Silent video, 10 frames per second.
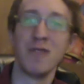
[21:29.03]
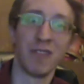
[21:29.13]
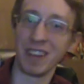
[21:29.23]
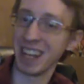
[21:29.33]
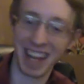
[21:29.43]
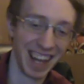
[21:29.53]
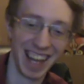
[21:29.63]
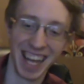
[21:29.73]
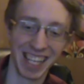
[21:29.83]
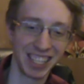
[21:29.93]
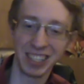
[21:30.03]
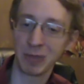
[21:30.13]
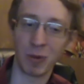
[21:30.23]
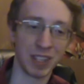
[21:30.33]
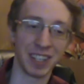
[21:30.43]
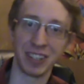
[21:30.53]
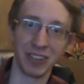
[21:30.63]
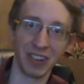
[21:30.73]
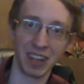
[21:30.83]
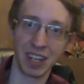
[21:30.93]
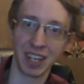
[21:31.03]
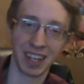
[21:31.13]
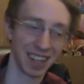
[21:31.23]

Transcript: movie. It just wasn't good.